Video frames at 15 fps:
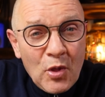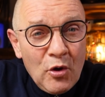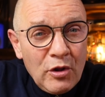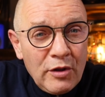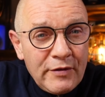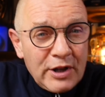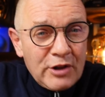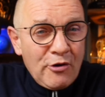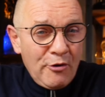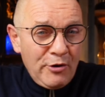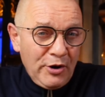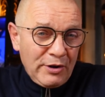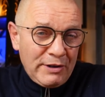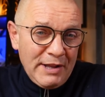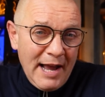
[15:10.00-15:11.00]
All the
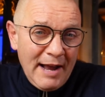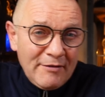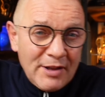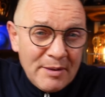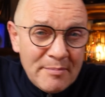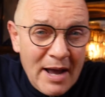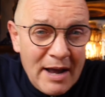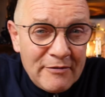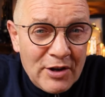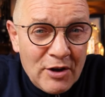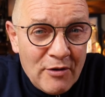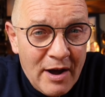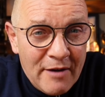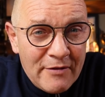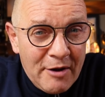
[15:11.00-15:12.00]
Victorinox knives in my
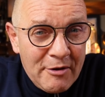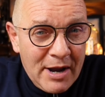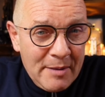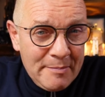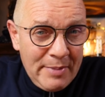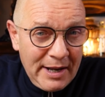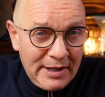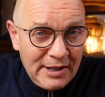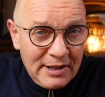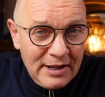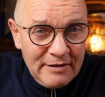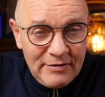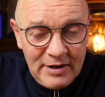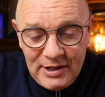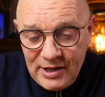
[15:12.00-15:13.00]
view are very
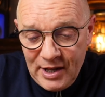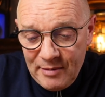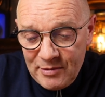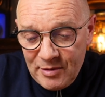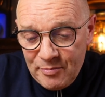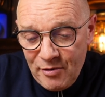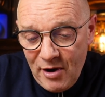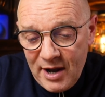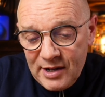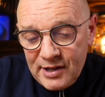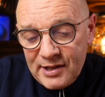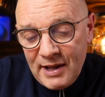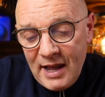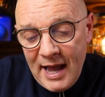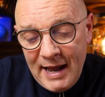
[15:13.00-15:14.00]
competitive in terms of
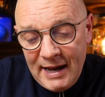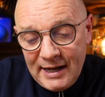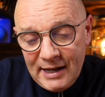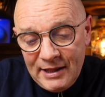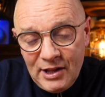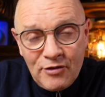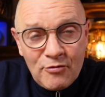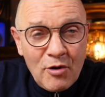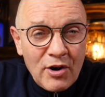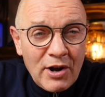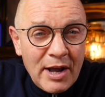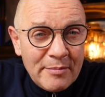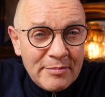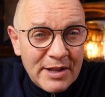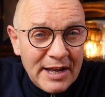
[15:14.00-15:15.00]
price, and this one
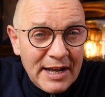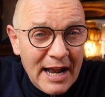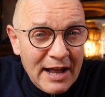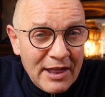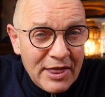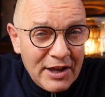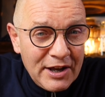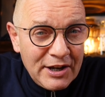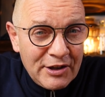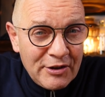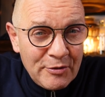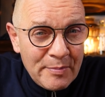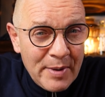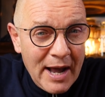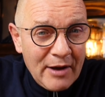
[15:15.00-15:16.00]
comes in at
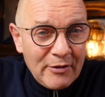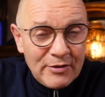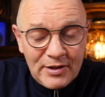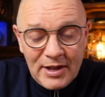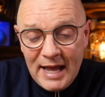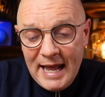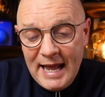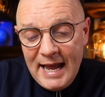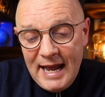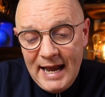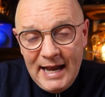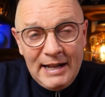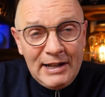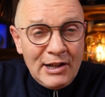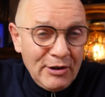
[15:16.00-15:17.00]
£32
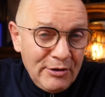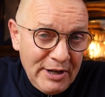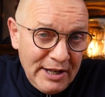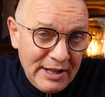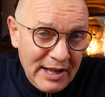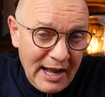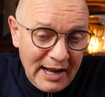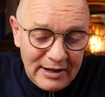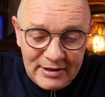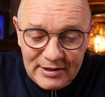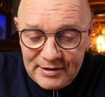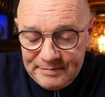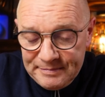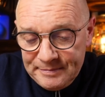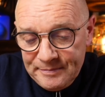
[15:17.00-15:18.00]
including tax.